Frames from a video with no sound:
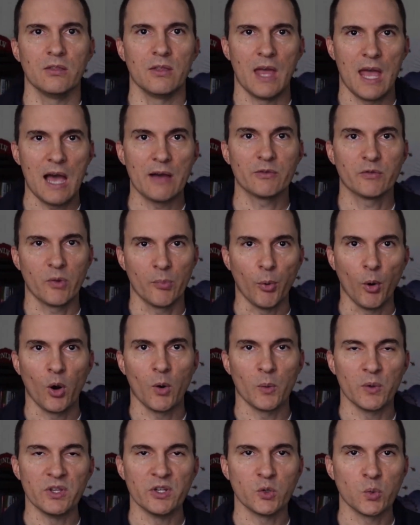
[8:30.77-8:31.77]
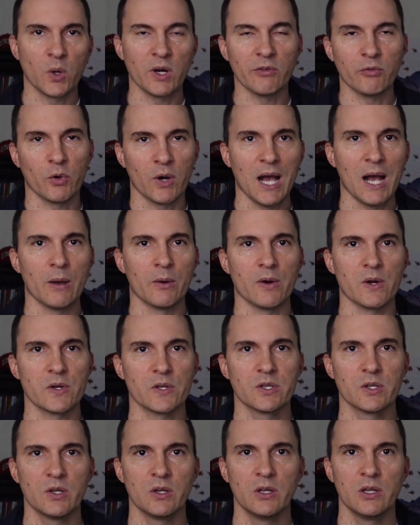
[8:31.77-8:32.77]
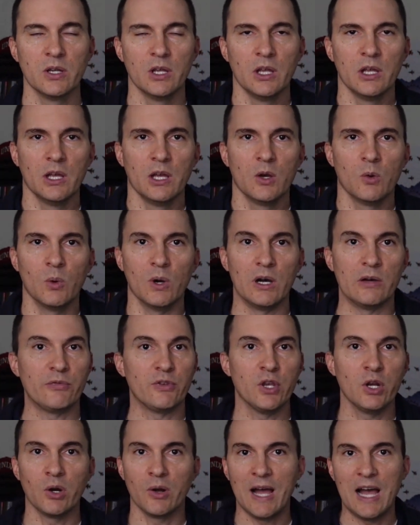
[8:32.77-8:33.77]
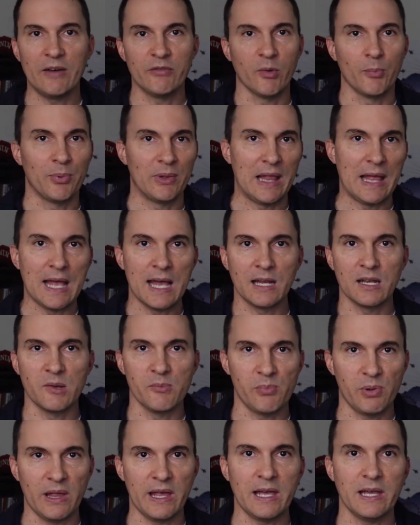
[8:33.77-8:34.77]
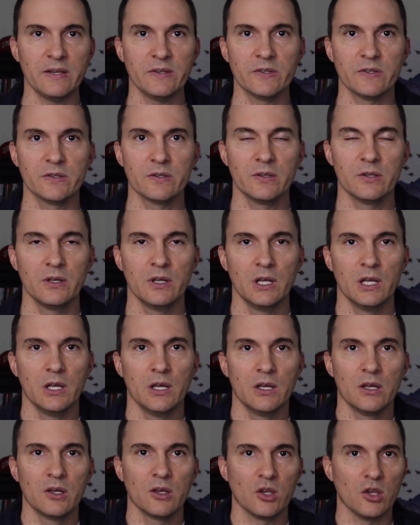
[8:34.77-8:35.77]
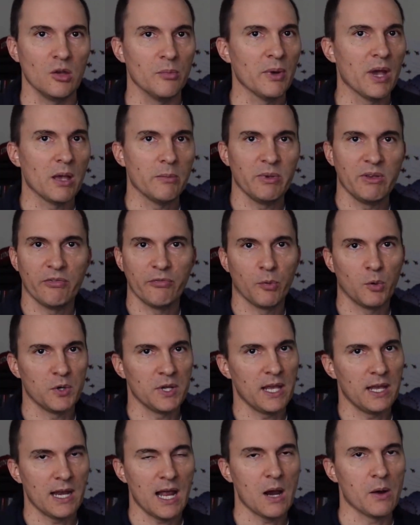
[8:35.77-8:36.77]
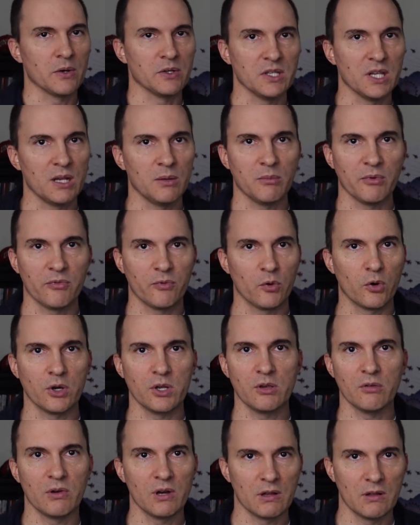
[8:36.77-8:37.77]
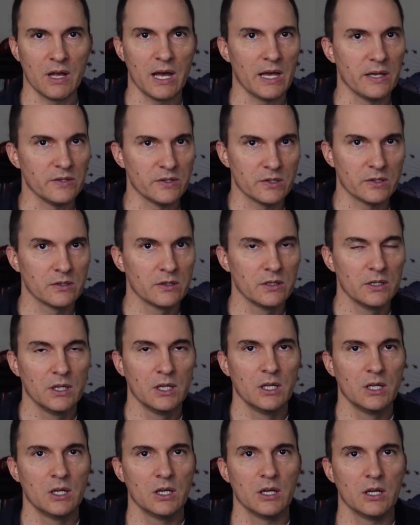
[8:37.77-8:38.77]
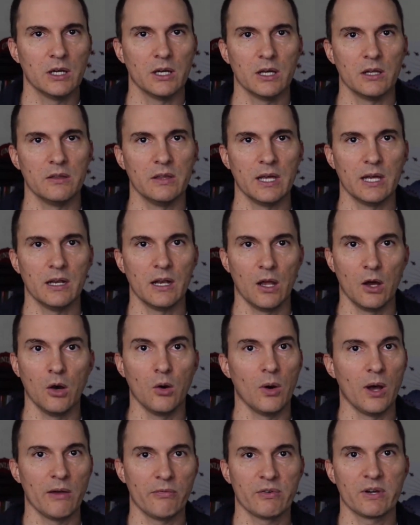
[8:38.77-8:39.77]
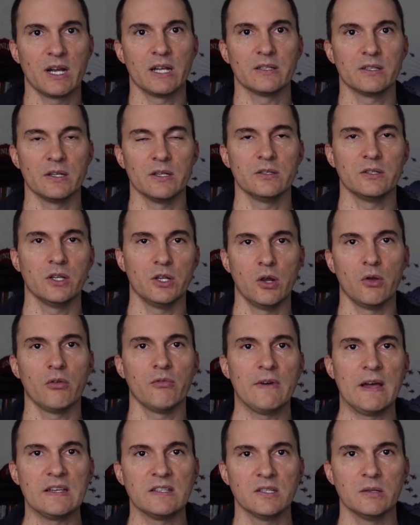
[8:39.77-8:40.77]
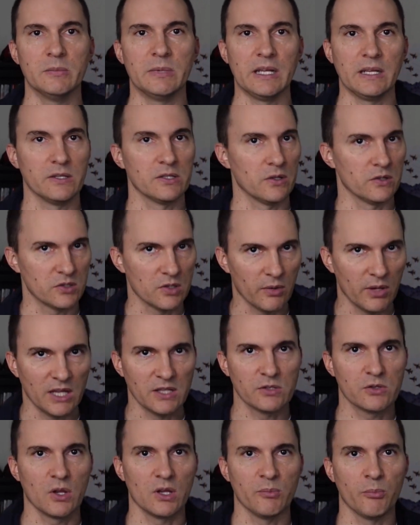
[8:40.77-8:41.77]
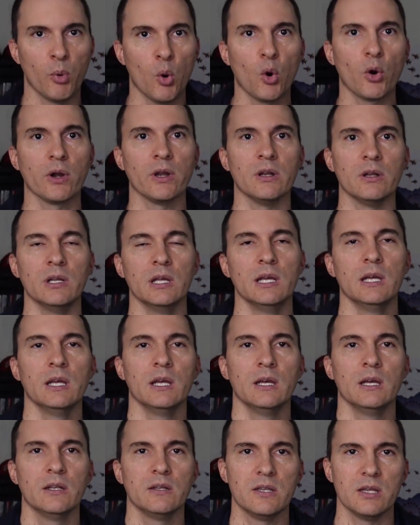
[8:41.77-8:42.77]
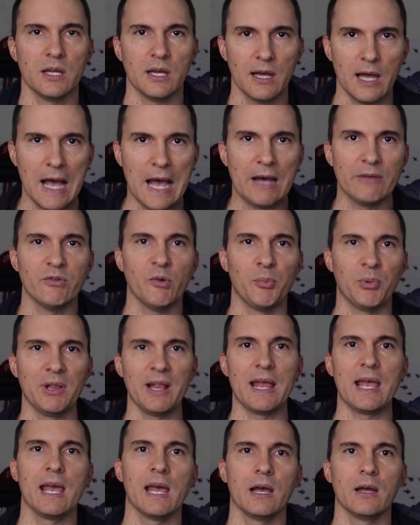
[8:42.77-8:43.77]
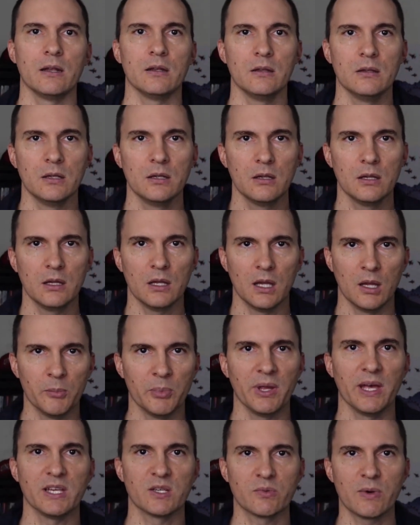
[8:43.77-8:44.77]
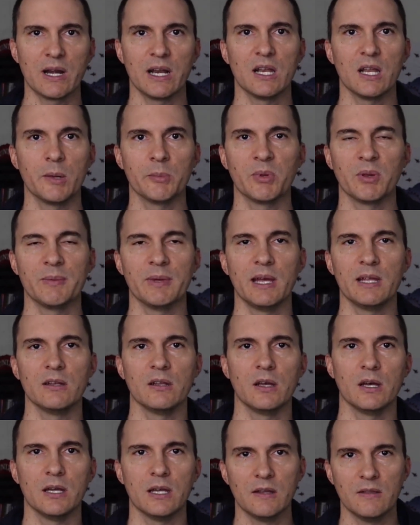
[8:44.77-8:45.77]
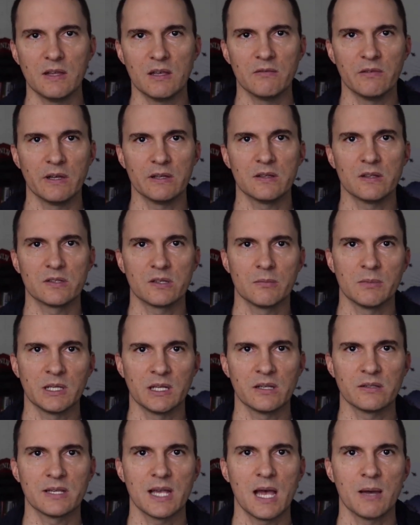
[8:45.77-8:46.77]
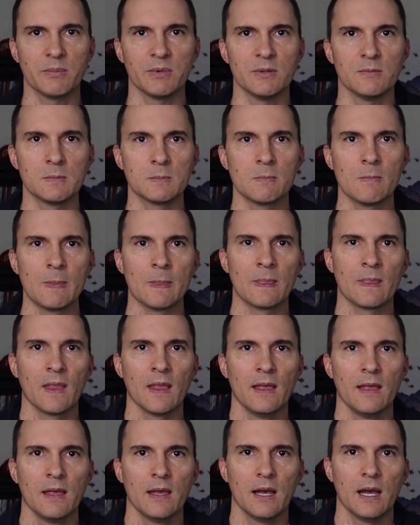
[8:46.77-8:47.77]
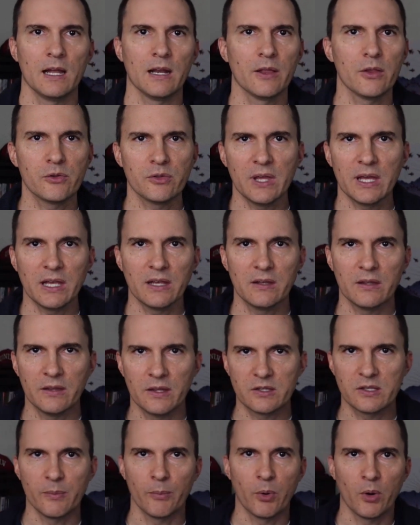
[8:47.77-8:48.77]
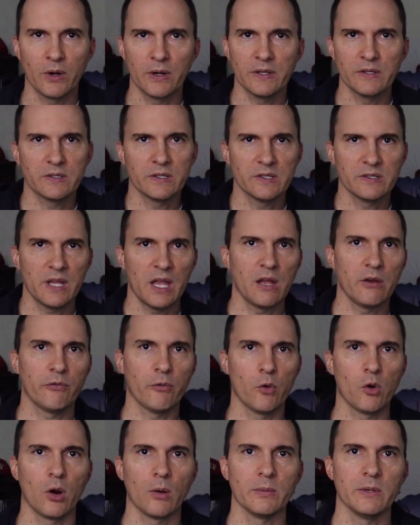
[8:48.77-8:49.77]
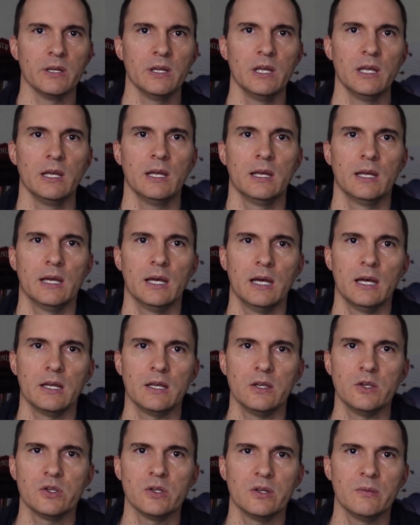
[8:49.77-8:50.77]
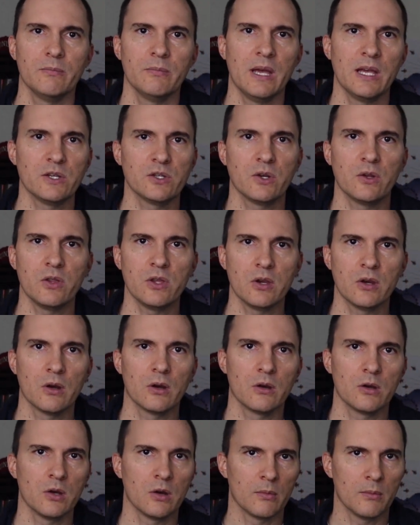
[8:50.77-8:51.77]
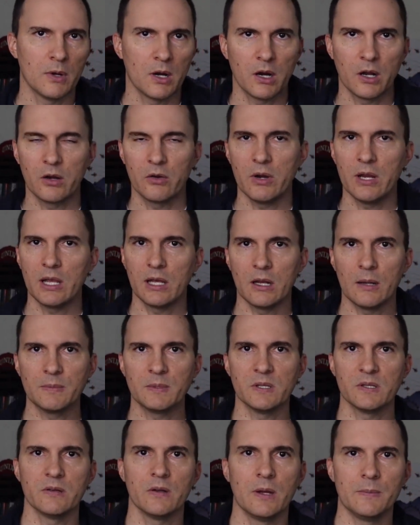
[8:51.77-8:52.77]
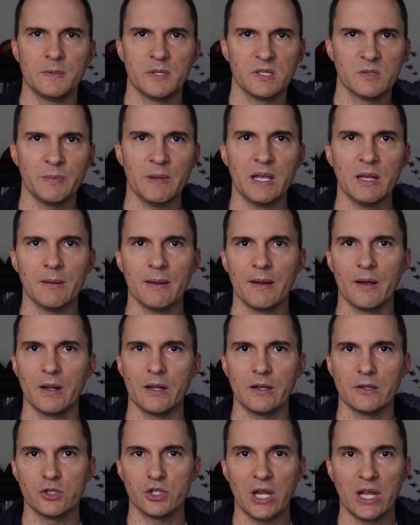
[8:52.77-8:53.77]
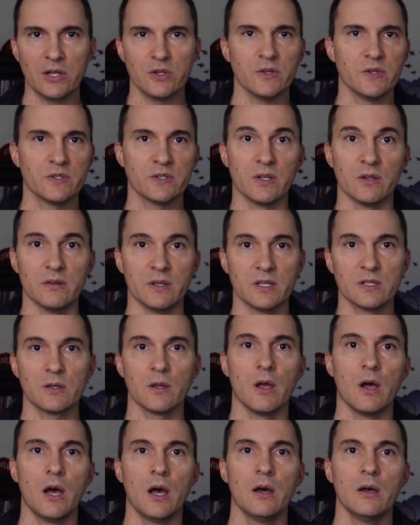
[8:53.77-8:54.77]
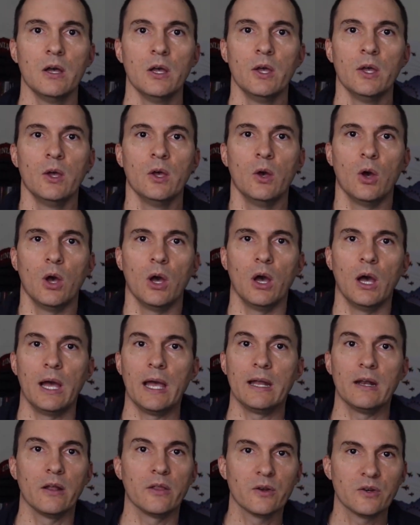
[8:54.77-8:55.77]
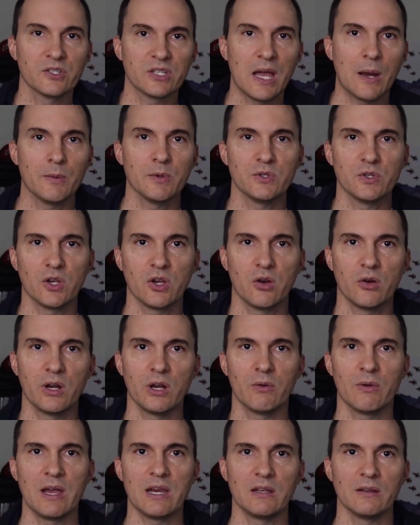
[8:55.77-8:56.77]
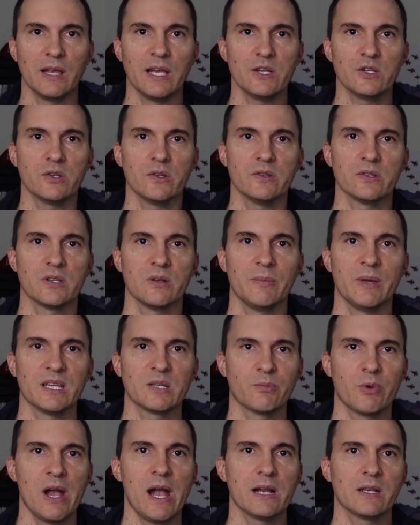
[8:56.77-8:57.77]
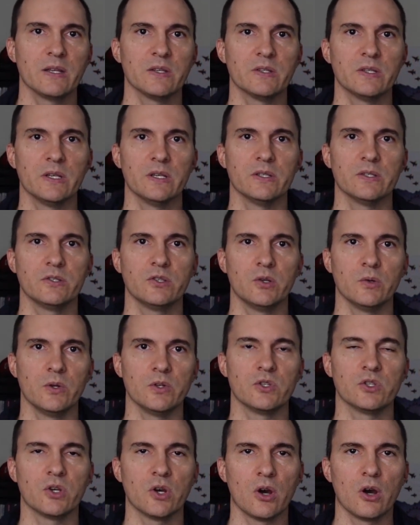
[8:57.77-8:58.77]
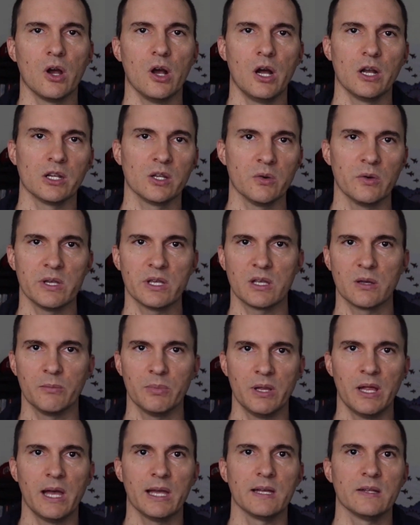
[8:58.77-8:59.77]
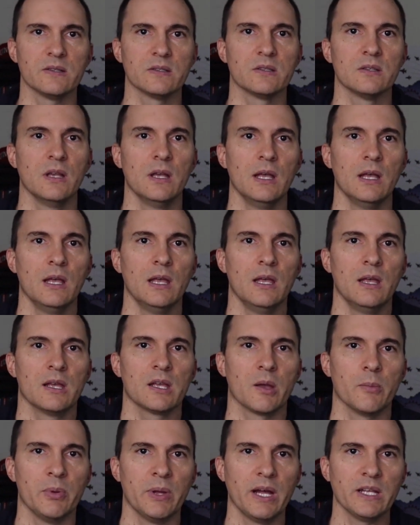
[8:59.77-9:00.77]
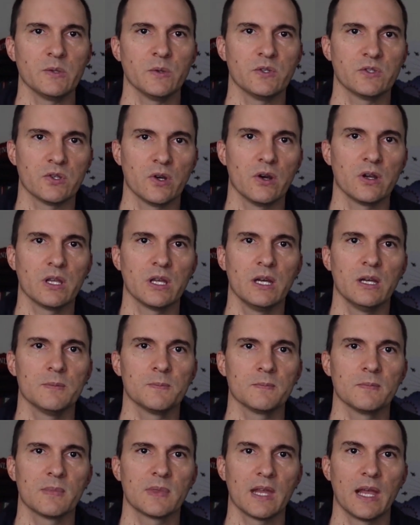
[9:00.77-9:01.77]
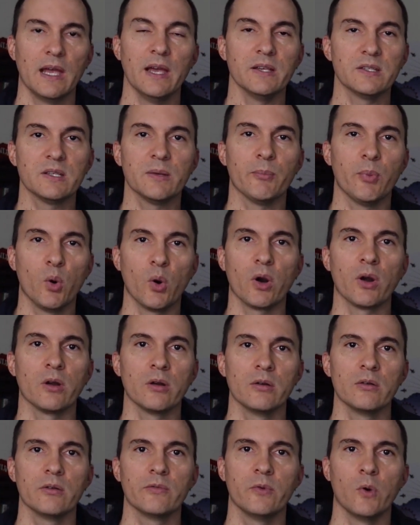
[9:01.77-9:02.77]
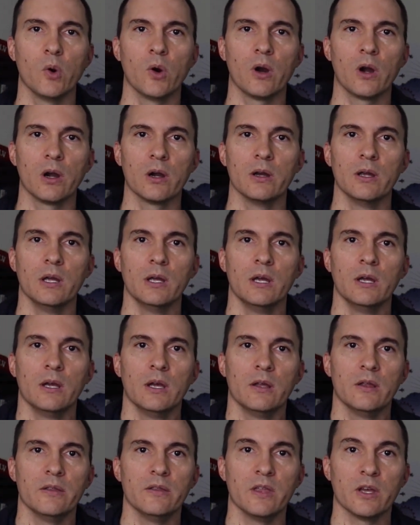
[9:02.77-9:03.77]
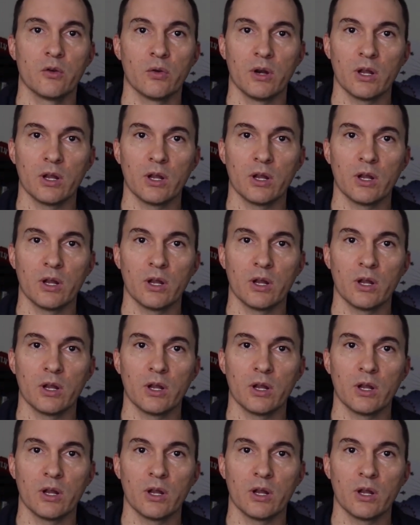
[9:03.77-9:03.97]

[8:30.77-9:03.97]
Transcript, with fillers: they have to report within 24 hours. Well, if you don't have a plan in place, you might be 48 hours in before you realize uh, that, oh, I forgot to, to notify somebody. So it's, it's important to have a plan in place ready to implement uh, in the event that something does happen. Another thing that's important is to stay informed. Uh, you should make sure that you're, you're monitoring and up to, up to speed about changes to this law uh, and other cybersecurity regulations and best practices to ensure ongoing compliance. Compliance with CIRCA is important for the